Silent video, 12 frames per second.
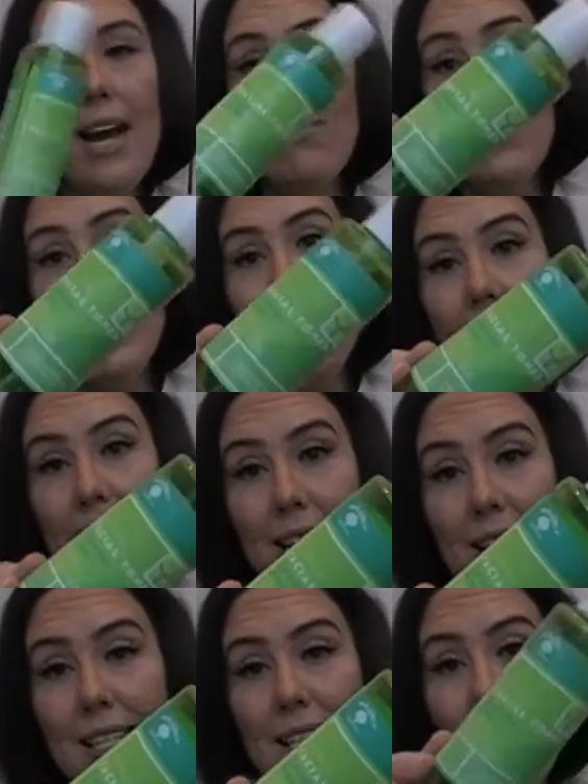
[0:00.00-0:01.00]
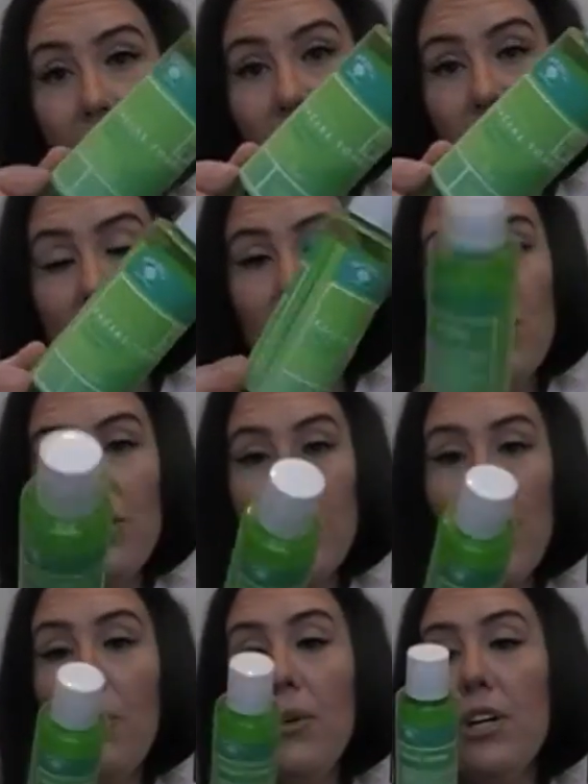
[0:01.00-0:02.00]
I really like this facial
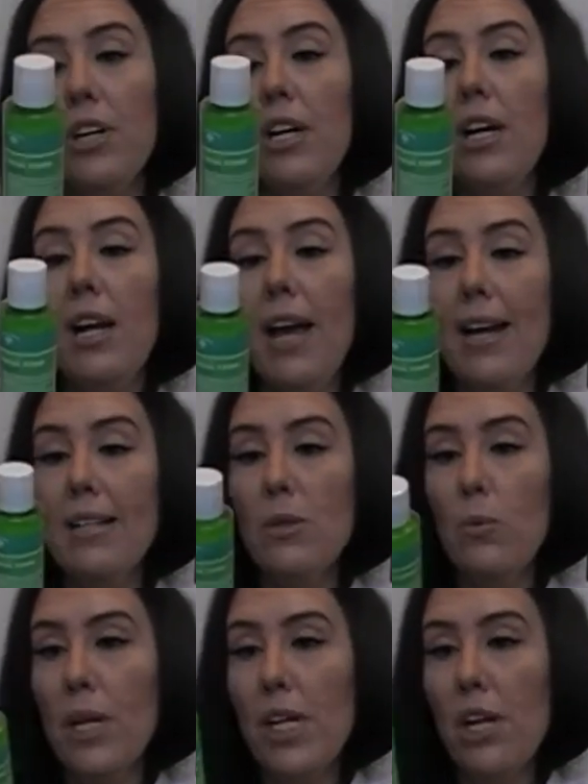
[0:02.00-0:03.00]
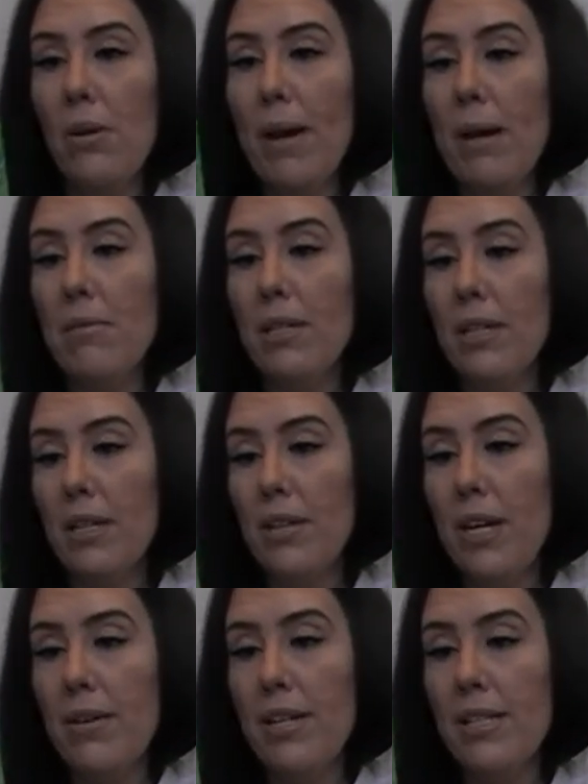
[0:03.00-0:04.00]
toner as well by Bolero
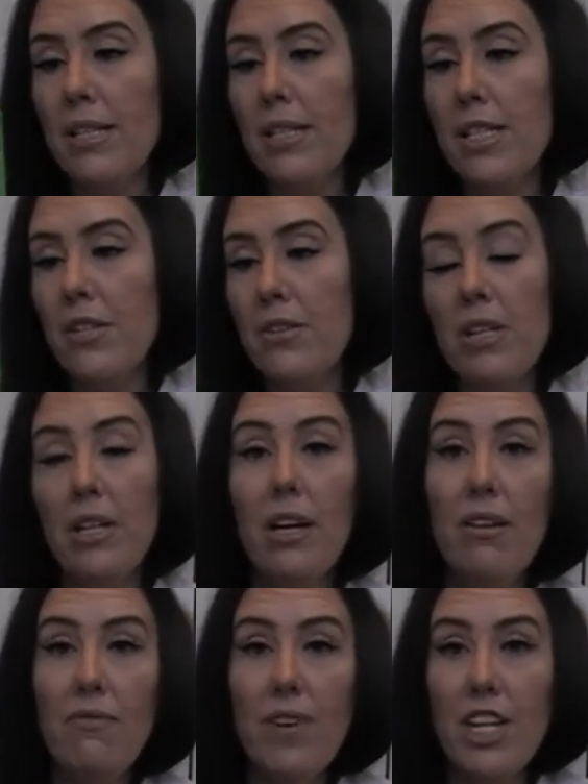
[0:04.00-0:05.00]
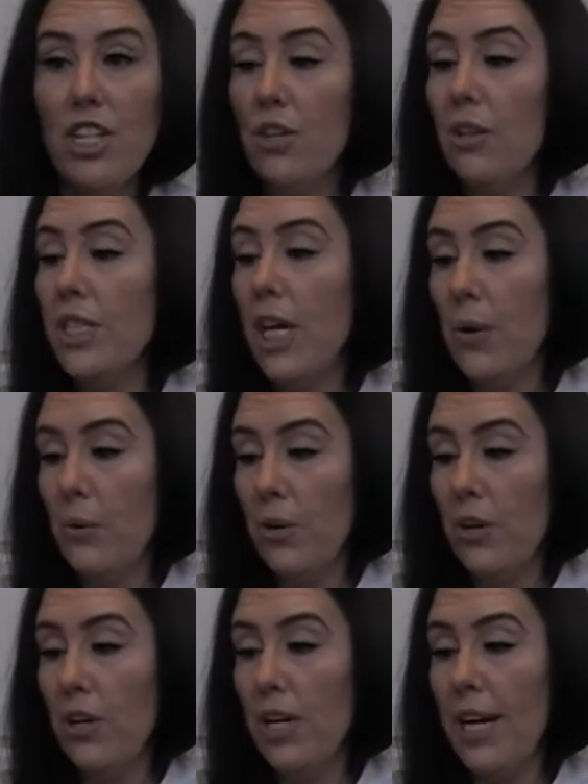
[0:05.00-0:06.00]
is the Soothing Facial
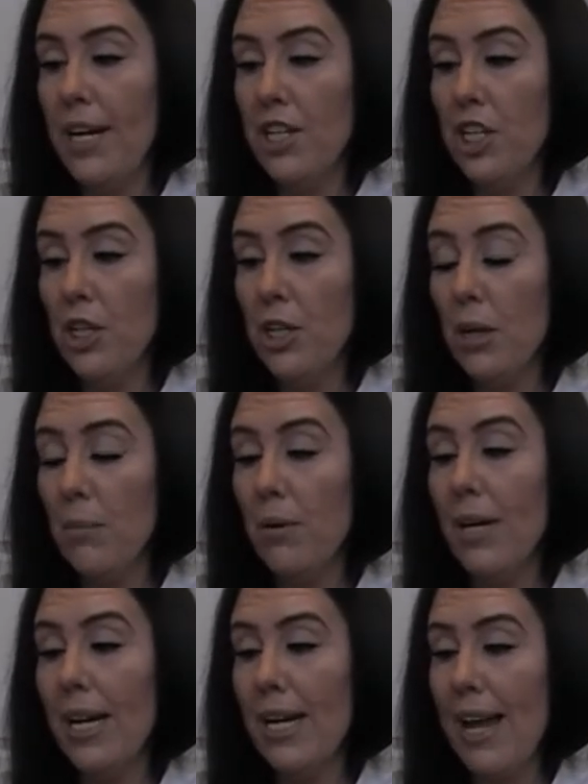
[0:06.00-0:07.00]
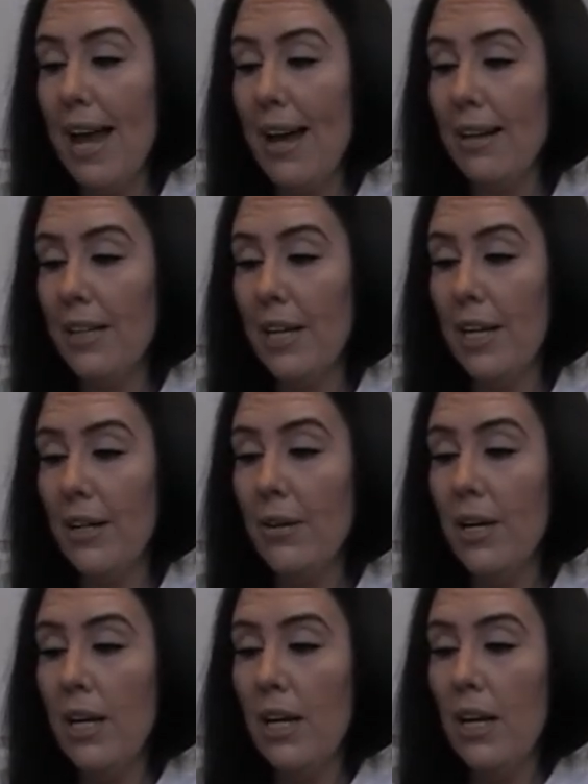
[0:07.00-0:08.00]
Toner in Cucumber and Aloe.
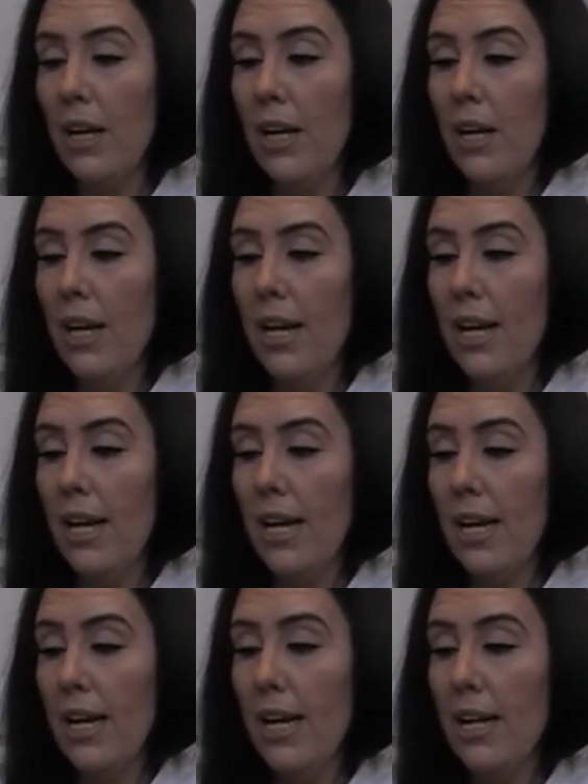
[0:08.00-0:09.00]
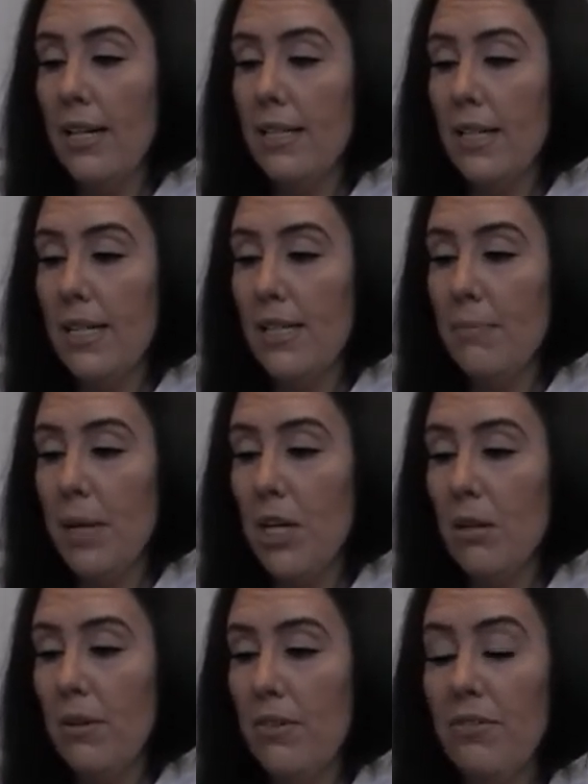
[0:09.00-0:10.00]
And it's
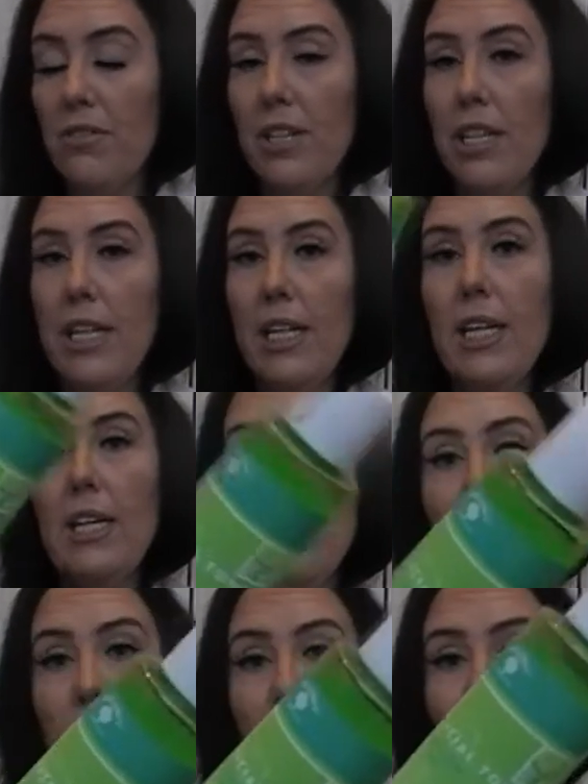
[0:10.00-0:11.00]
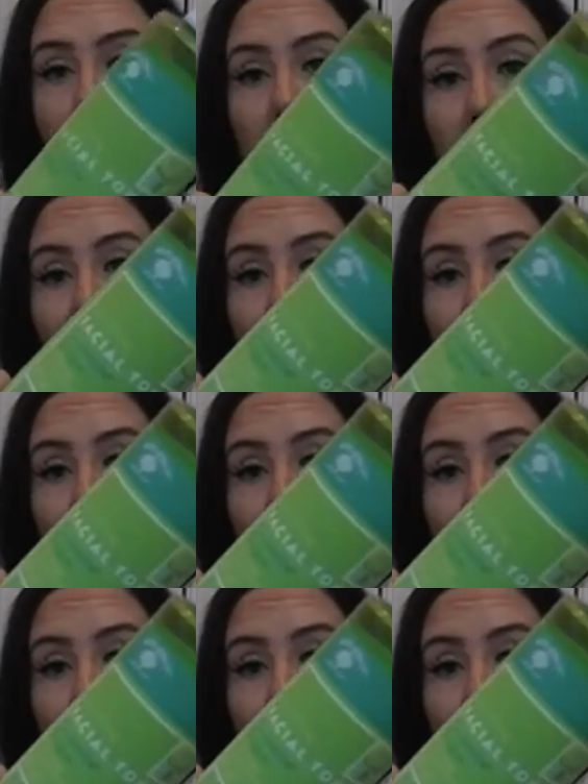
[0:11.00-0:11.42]
paraben free, color free.